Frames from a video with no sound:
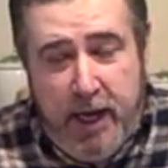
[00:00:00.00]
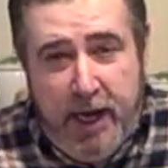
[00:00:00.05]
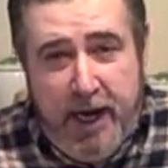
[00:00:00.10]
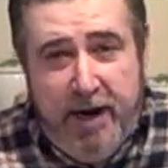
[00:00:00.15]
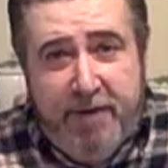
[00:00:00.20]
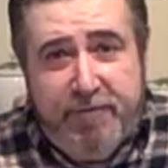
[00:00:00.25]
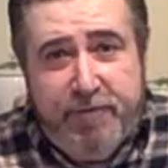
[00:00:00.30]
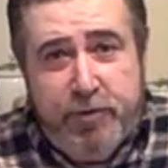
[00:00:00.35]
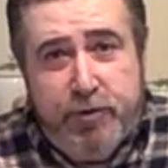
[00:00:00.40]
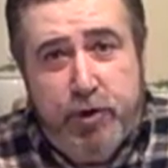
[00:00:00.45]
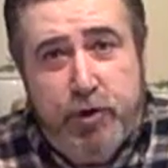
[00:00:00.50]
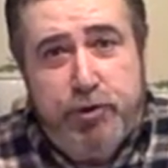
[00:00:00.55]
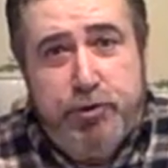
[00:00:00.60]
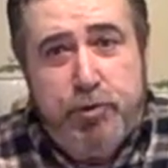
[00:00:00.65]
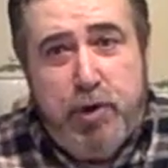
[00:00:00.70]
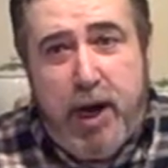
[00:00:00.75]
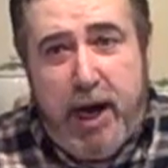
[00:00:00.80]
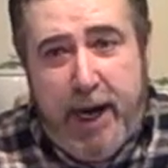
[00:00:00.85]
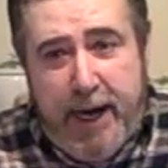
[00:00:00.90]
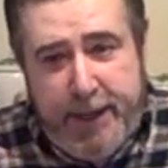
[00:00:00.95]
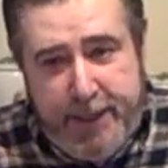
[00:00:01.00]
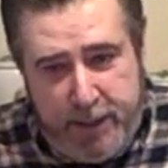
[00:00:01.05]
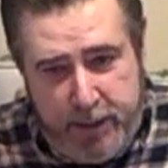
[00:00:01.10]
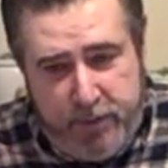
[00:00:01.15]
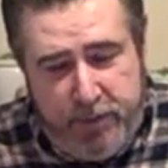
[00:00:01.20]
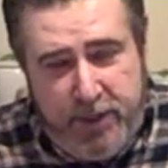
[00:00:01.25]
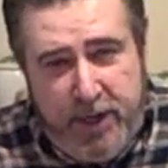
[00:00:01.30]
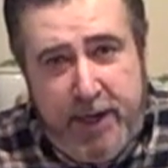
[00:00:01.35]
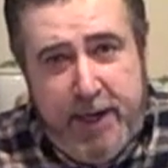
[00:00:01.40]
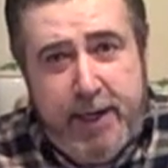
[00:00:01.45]
After they're
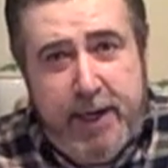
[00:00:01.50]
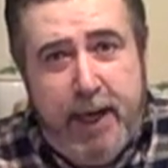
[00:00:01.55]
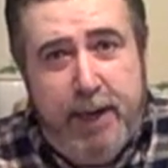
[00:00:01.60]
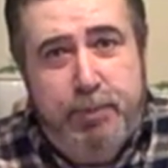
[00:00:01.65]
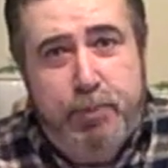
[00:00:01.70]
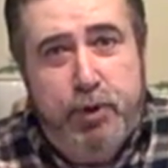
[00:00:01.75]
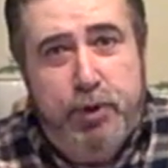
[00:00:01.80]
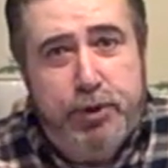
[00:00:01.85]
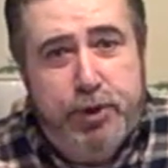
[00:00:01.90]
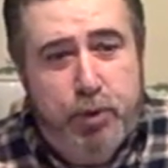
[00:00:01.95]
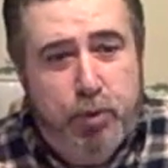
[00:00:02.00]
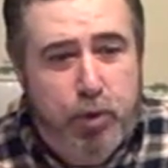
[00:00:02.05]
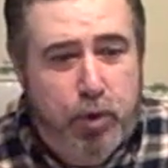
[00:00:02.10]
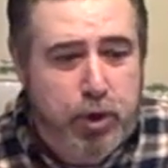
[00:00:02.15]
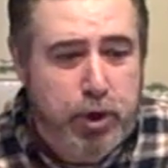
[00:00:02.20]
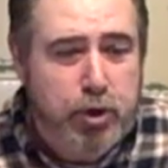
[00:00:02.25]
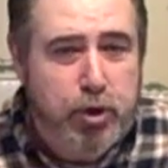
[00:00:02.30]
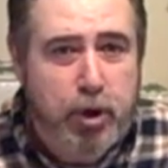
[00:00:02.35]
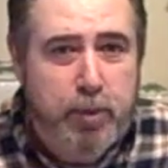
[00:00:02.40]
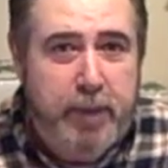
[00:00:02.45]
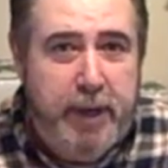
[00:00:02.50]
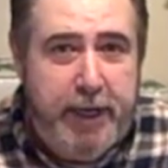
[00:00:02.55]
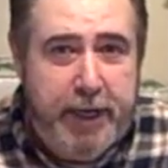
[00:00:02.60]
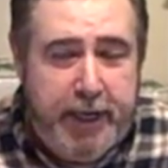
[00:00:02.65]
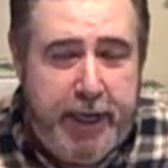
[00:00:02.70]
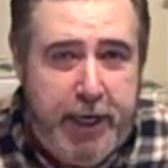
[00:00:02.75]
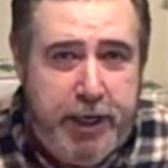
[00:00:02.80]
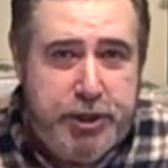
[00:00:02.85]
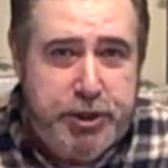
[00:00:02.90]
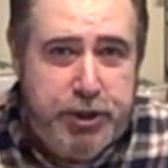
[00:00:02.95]
dried, then I put the water or
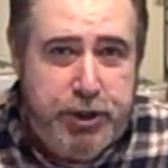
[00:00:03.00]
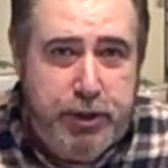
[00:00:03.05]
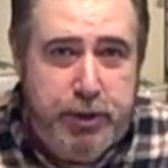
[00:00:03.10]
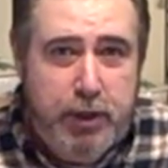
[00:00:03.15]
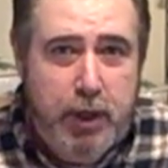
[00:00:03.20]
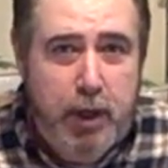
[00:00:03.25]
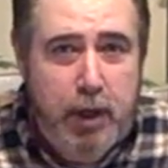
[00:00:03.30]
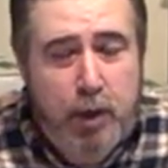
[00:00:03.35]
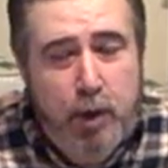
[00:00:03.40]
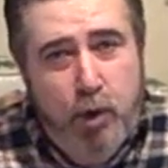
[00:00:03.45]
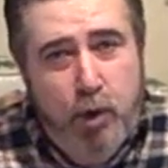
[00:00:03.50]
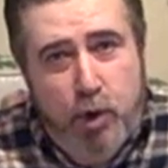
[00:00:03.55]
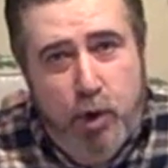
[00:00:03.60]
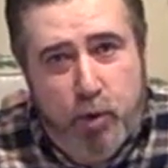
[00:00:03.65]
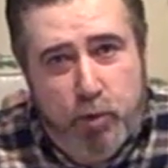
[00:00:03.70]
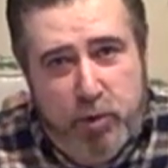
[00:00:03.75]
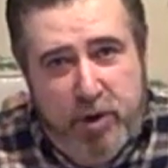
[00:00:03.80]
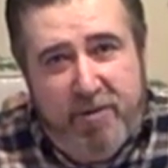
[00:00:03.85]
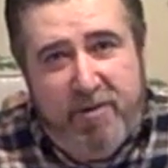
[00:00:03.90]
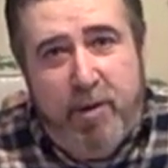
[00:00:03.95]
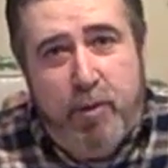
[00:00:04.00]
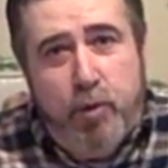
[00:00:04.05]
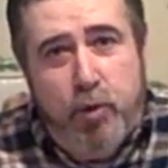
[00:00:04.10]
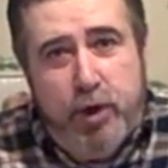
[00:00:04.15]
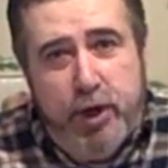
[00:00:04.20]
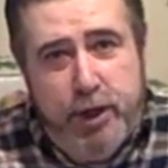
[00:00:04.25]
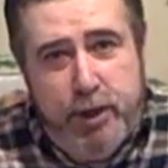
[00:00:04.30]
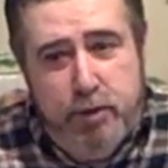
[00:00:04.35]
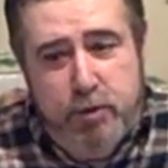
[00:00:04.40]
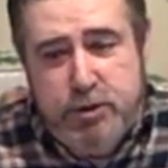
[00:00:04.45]
medication where I'm
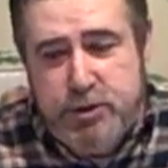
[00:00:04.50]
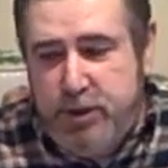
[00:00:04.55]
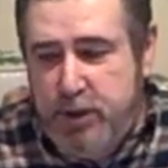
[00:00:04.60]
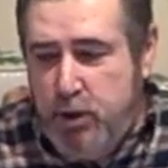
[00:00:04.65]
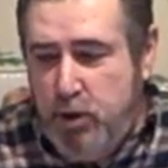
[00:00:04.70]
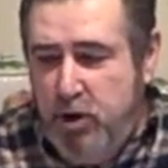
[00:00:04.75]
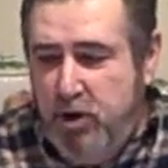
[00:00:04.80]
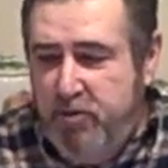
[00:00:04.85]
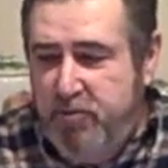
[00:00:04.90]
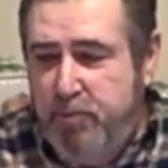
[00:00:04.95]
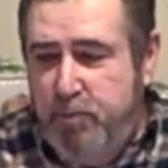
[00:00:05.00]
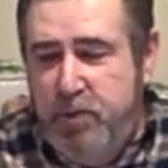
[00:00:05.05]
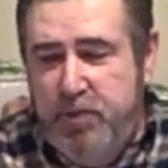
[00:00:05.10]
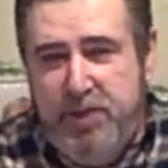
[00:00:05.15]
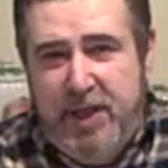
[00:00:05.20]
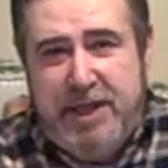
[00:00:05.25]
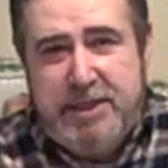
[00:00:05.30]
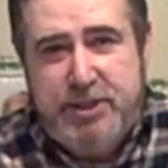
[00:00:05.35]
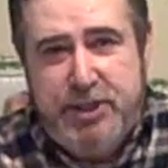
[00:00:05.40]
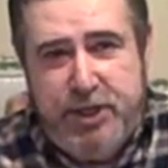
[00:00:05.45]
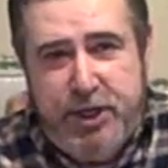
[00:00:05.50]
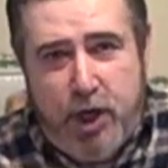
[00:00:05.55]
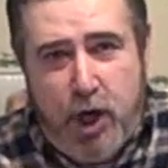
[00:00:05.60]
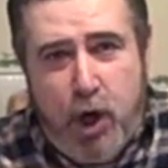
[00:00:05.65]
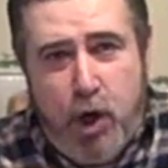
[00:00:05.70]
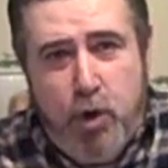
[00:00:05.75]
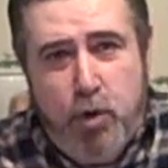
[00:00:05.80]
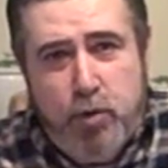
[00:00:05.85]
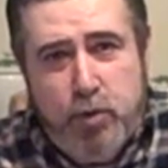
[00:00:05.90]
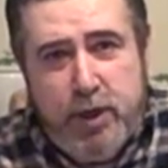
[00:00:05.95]
going to use in the loft. But that's the
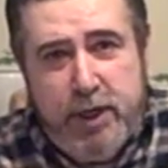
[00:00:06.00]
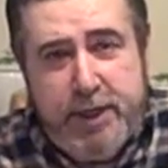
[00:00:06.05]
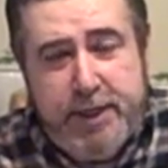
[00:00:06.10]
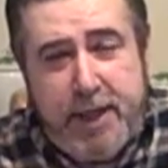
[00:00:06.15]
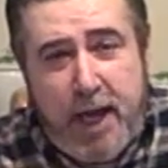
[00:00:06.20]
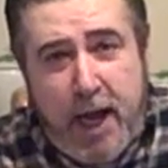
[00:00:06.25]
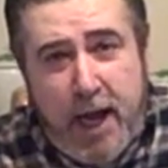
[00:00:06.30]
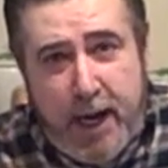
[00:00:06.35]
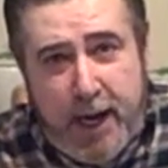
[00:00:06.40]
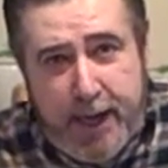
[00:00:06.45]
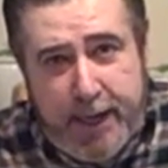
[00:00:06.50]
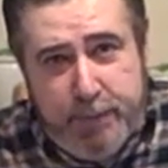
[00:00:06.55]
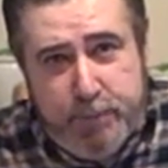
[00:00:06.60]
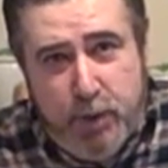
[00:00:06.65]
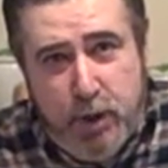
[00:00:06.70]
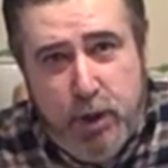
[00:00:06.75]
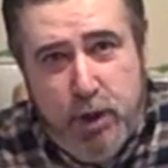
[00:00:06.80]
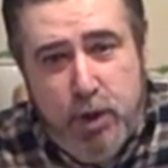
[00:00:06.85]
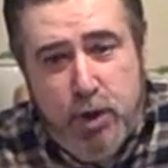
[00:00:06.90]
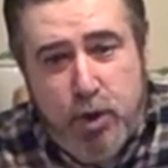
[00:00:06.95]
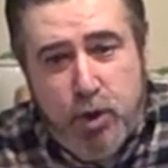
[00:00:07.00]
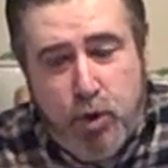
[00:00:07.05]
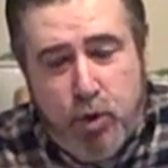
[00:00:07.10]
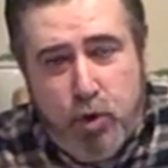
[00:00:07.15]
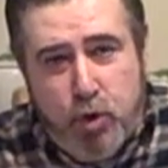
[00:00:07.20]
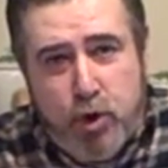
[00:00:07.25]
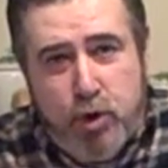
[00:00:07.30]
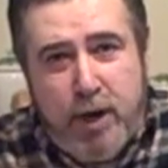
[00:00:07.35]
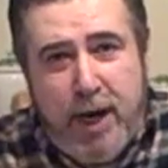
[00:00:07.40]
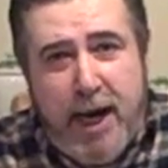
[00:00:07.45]
only time
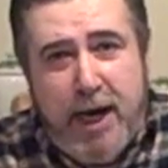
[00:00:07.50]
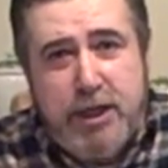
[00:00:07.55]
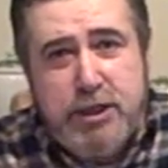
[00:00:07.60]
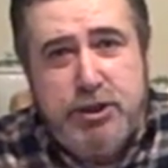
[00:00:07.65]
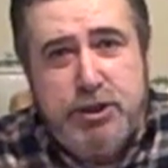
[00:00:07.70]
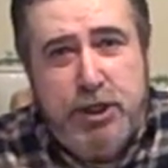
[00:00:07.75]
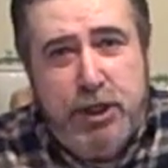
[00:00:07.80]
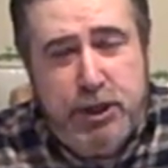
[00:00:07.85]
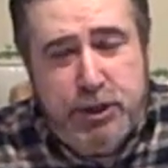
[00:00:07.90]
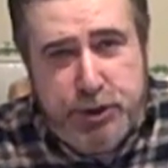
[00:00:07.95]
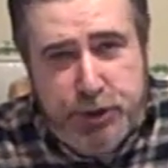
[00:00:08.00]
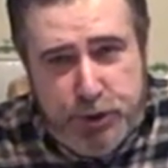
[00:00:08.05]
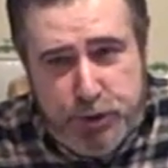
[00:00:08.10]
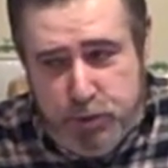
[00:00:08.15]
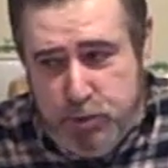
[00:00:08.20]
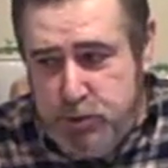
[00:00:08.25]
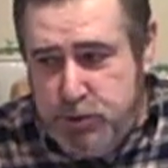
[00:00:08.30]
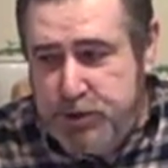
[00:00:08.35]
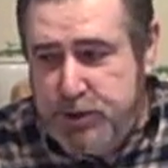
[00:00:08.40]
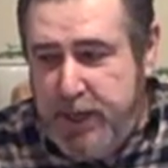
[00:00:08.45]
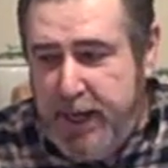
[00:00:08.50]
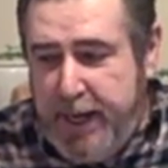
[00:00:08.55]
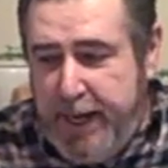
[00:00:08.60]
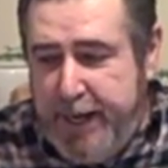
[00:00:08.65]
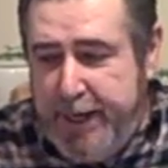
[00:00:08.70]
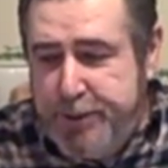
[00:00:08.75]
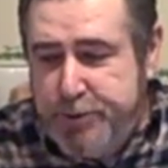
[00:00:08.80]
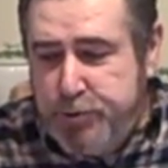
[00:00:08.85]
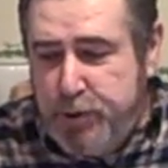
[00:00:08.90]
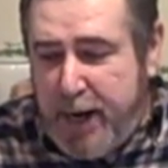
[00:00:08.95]
Clorox is used.
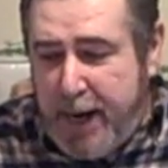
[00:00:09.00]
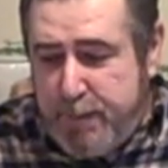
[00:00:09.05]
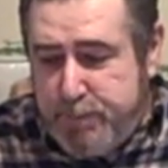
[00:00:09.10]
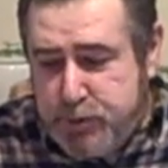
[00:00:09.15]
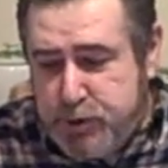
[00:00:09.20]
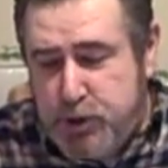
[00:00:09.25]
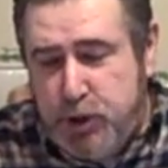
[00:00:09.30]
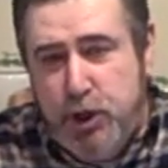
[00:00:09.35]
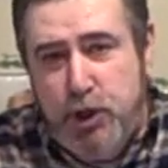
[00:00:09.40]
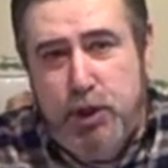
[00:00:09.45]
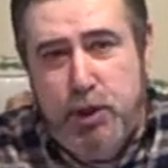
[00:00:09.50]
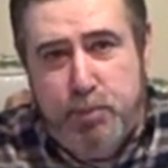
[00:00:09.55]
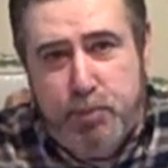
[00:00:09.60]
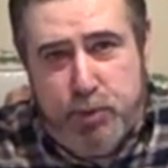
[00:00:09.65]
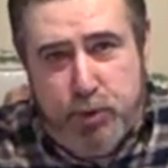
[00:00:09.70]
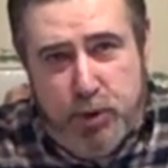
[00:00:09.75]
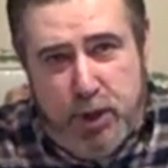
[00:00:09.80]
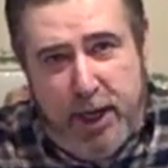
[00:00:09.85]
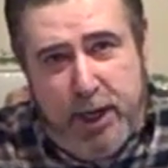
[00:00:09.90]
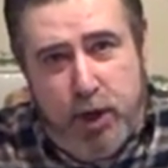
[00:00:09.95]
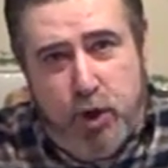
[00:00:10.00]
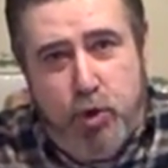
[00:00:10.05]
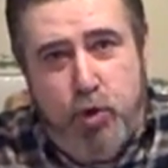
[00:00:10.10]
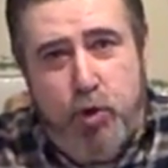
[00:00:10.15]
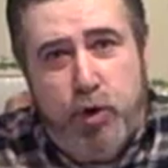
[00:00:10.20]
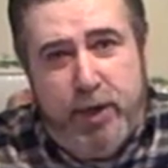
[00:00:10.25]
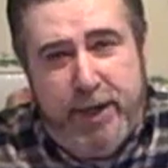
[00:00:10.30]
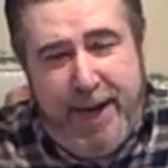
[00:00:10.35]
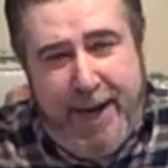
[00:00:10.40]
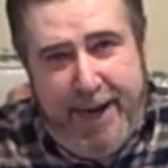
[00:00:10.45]
8 drops for like a
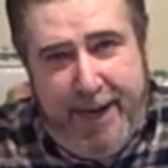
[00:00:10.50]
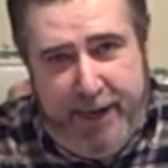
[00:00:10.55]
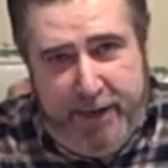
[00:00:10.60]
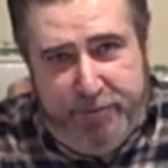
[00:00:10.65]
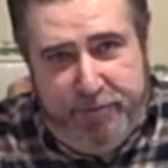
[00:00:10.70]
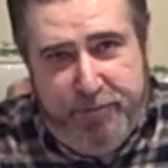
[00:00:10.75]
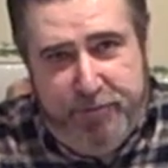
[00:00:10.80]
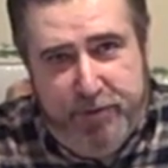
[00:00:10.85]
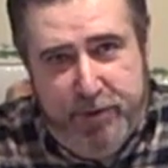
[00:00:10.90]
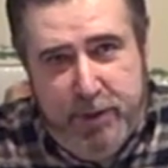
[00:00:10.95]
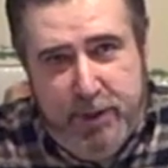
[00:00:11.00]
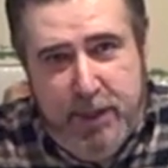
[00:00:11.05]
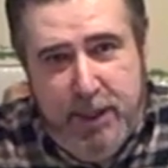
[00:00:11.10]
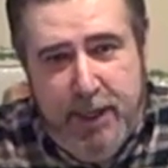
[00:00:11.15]
quart and a half.